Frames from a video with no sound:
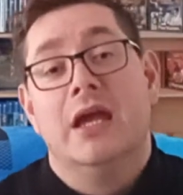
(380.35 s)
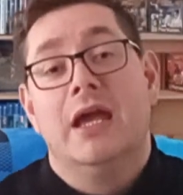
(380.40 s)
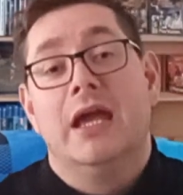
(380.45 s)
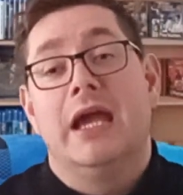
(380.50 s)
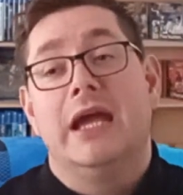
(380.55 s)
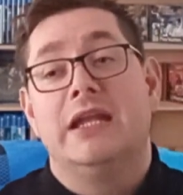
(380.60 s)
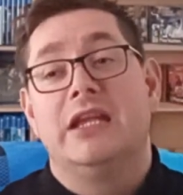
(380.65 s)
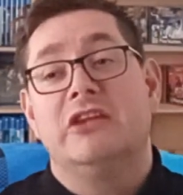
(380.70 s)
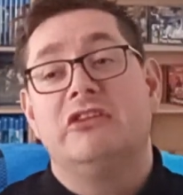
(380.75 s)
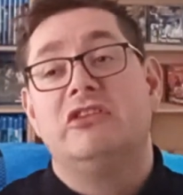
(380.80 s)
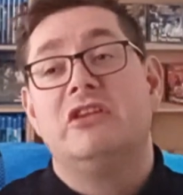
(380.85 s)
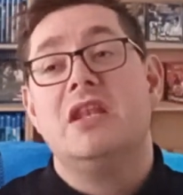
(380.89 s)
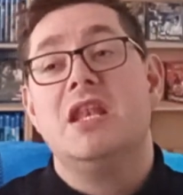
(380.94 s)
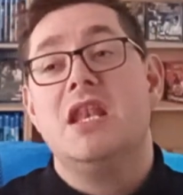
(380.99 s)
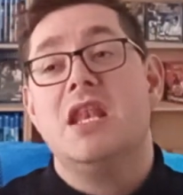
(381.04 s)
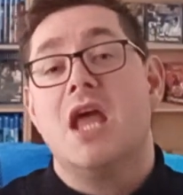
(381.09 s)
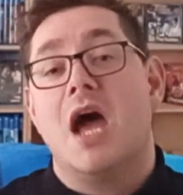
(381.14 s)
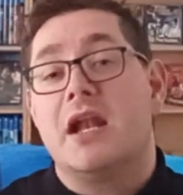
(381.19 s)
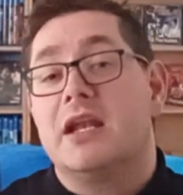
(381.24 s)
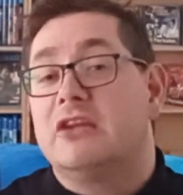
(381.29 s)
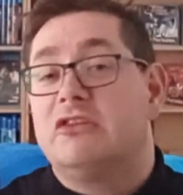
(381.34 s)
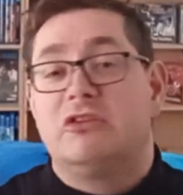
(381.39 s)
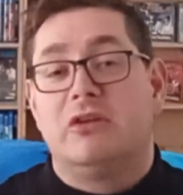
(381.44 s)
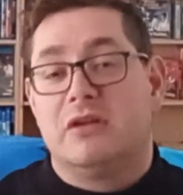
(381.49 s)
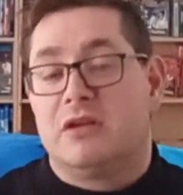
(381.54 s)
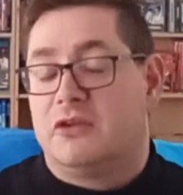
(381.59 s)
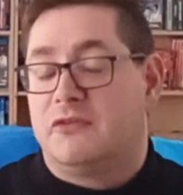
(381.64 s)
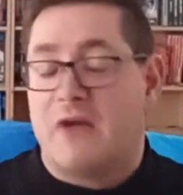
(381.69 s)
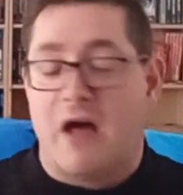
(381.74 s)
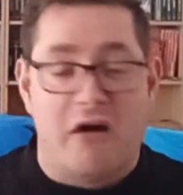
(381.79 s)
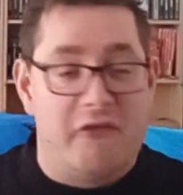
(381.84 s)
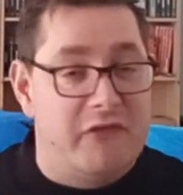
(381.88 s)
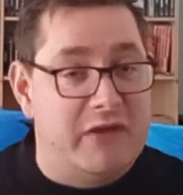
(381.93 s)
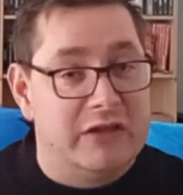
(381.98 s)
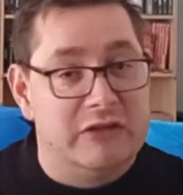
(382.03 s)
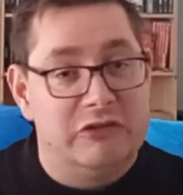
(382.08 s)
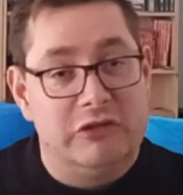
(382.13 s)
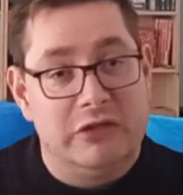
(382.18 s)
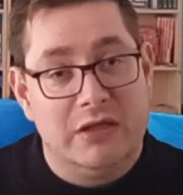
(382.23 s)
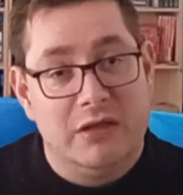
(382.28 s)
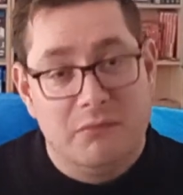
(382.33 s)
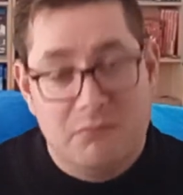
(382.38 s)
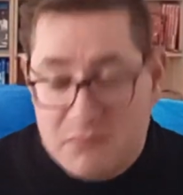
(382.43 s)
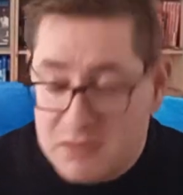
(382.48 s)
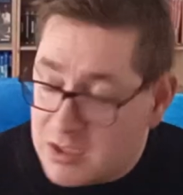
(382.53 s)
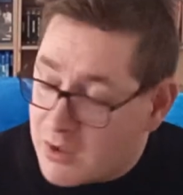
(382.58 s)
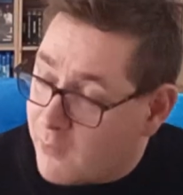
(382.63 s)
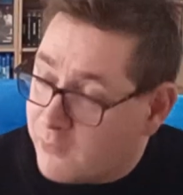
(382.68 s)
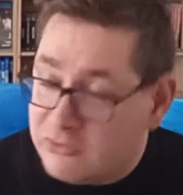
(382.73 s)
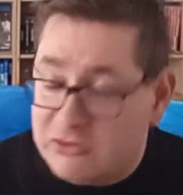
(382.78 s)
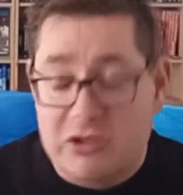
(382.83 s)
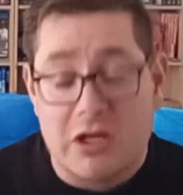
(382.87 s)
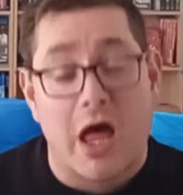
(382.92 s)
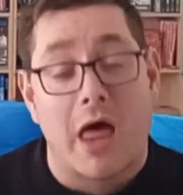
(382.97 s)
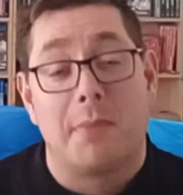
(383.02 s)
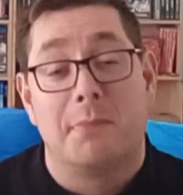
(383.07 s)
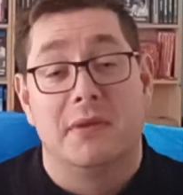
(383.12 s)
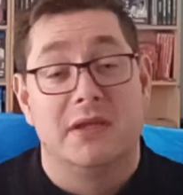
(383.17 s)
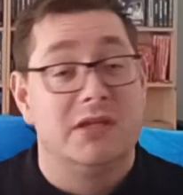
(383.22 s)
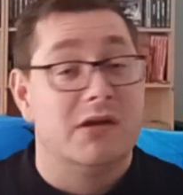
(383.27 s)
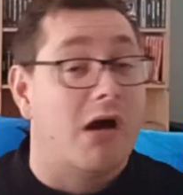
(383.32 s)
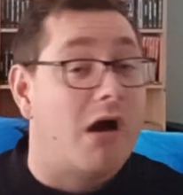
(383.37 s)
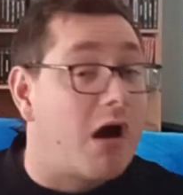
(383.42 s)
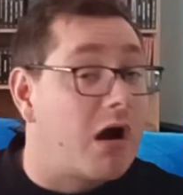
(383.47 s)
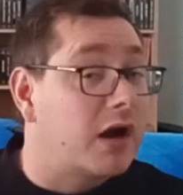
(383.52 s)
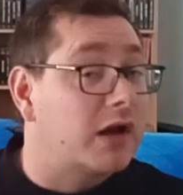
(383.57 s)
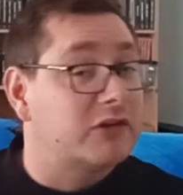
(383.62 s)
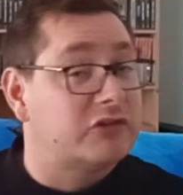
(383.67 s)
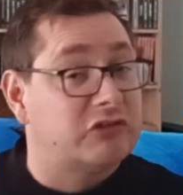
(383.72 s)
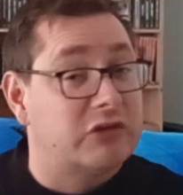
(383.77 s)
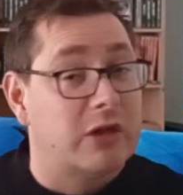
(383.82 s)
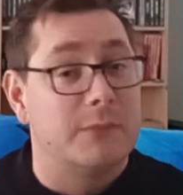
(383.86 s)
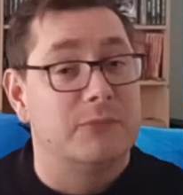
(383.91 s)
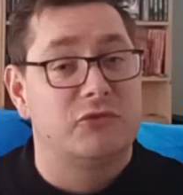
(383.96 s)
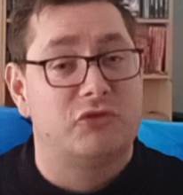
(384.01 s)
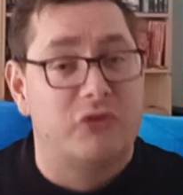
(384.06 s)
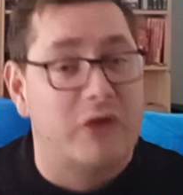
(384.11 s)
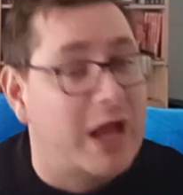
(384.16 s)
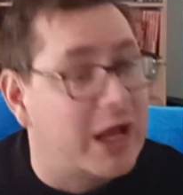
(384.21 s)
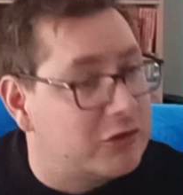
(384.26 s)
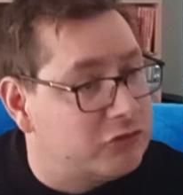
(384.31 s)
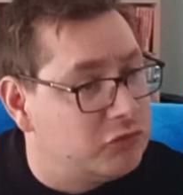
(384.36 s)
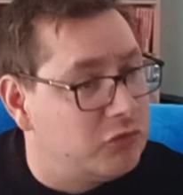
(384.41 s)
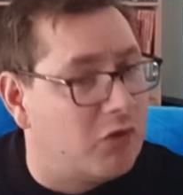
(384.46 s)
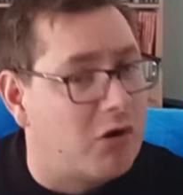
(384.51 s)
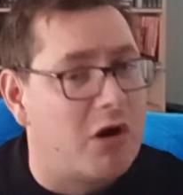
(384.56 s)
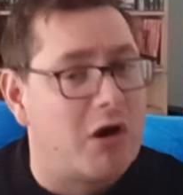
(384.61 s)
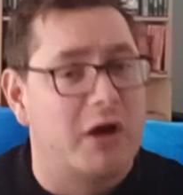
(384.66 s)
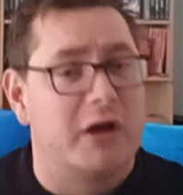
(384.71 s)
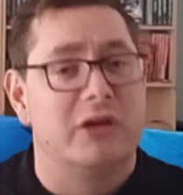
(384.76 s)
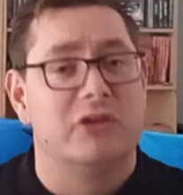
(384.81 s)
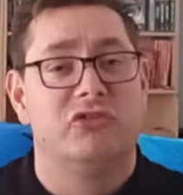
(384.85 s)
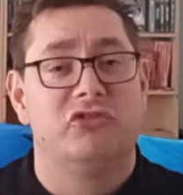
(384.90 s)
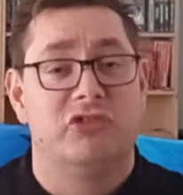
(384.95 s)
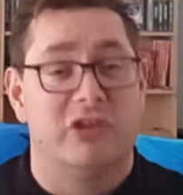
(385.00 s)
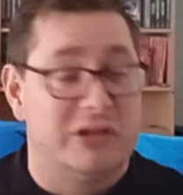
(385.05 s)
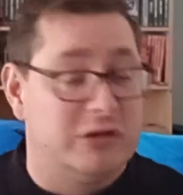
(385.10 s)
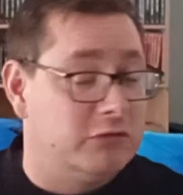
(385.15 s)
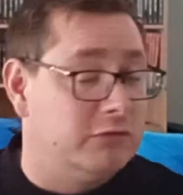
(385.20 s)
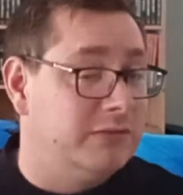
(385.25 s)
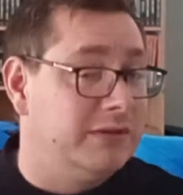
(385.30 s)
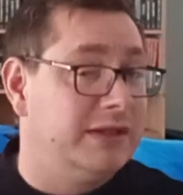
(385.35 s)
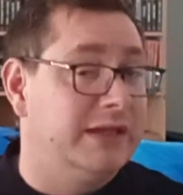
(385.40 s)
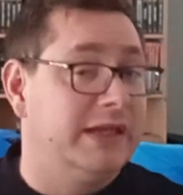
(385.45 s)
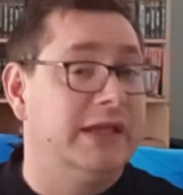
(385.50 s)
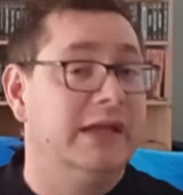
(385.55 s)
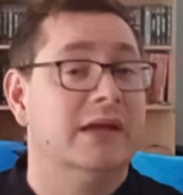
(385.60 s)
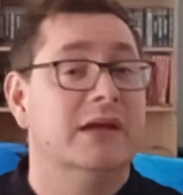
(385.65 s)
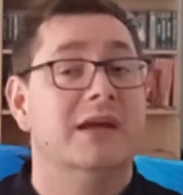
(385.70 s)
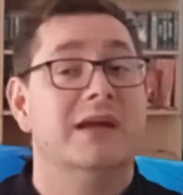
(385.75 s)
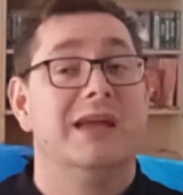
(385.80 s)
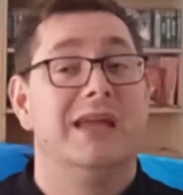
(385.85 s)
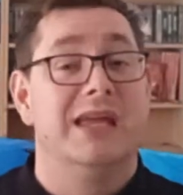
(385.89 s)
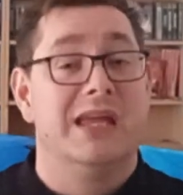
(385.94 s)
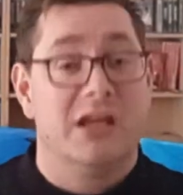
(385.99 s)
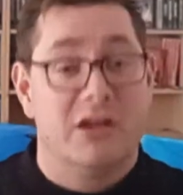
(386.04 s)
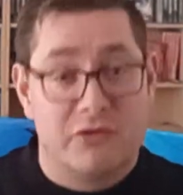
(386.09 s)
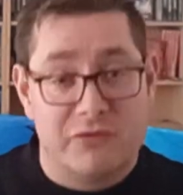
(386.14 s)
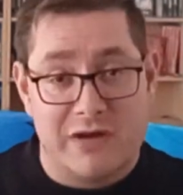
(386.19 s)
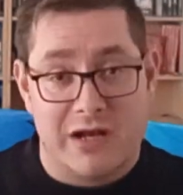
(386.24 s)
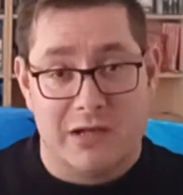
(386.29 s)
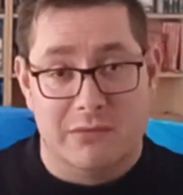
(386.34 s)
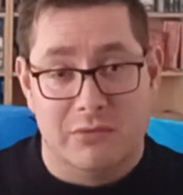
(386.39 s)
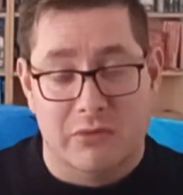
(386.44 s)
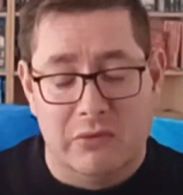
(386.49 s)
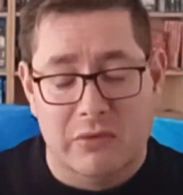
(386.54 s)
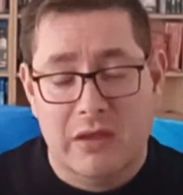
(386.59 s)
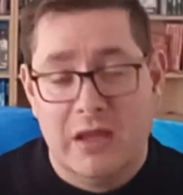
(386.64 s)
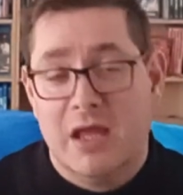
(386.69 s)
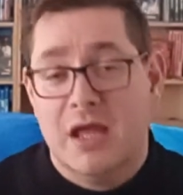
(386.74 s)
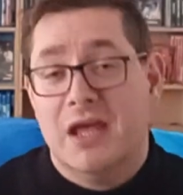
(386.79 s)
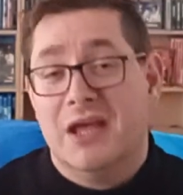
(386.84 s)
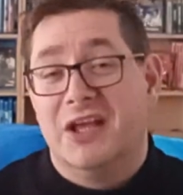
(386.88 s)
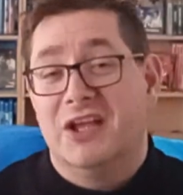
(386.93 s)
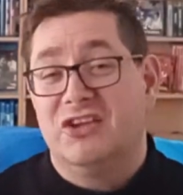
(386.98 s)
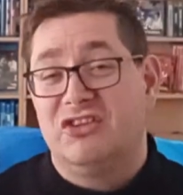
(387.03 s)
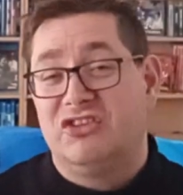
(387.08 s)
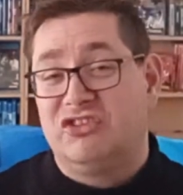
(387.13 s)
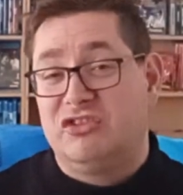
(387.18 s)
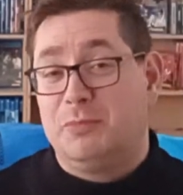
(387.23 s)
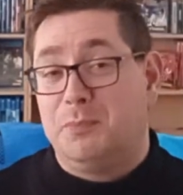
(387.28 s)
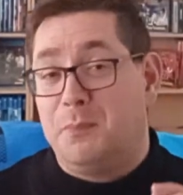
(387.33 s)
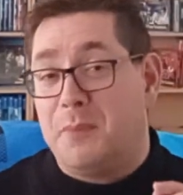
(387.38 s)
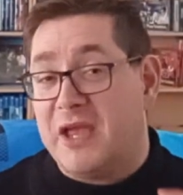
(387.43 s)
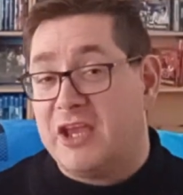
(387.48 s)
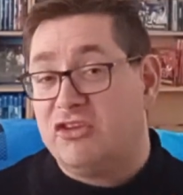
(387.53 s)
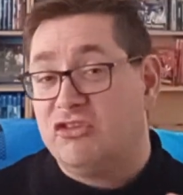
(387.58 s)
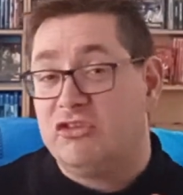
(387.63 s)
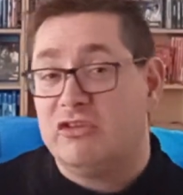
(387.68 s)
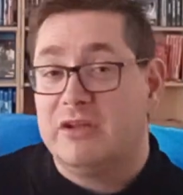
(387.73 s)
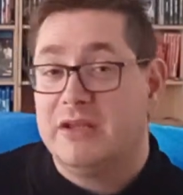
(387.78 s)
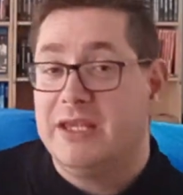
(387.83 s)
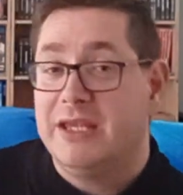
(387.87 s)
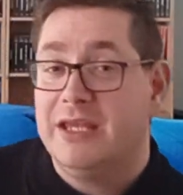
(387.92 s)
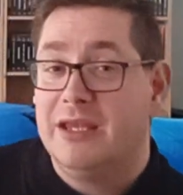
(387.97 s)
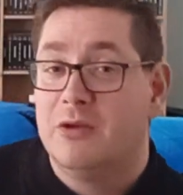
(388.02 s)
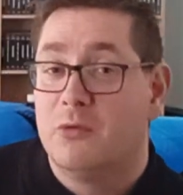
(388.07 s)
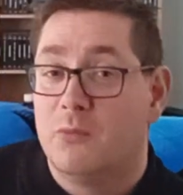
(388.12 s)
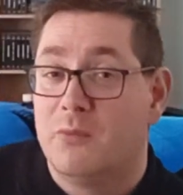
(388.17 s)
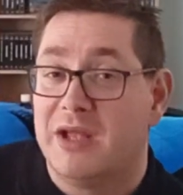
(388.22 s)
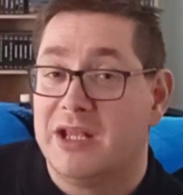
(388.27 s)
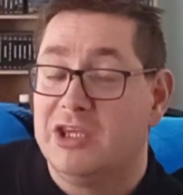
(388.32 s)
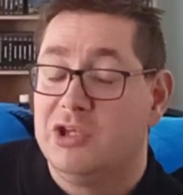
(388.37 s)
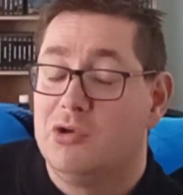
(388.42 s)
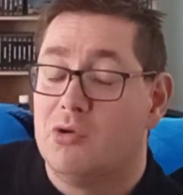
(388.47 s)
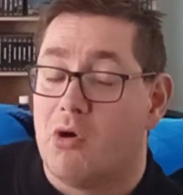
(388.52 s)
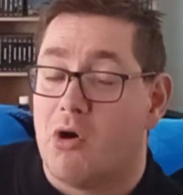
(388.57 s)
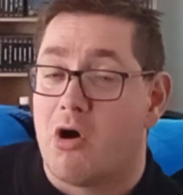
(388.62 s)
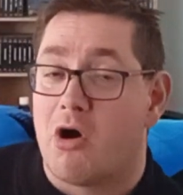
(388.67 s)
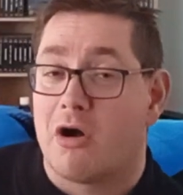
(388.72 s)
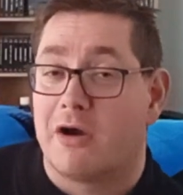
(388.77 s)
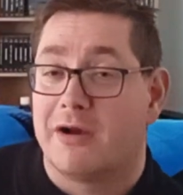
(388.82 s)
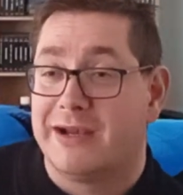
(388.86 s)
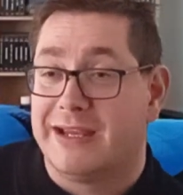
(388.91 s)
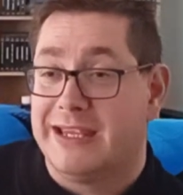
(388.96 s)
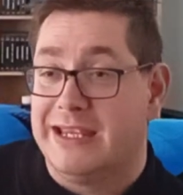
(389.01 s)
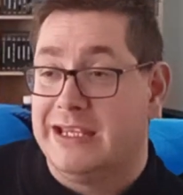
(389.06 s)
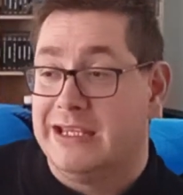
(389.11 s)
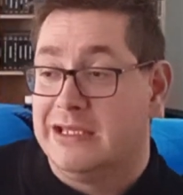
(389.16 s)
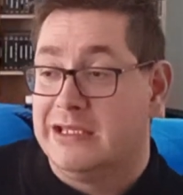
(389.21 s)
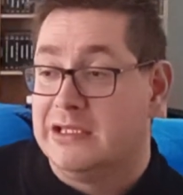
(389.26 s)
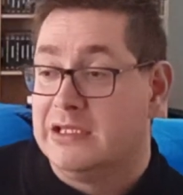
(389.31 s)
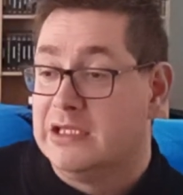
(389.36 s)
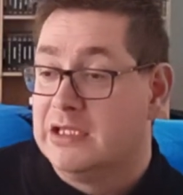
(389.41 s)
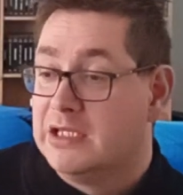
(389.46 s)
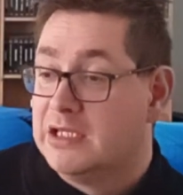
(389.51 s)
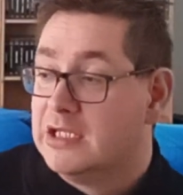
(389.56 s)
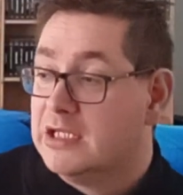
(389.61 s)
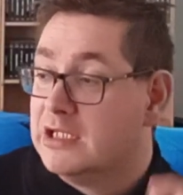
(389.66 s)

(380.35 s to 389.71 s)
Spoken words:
It is not as good as Final Fantasy. No, it's not. But there are some tracks who are genuinely incredible, especially when you are in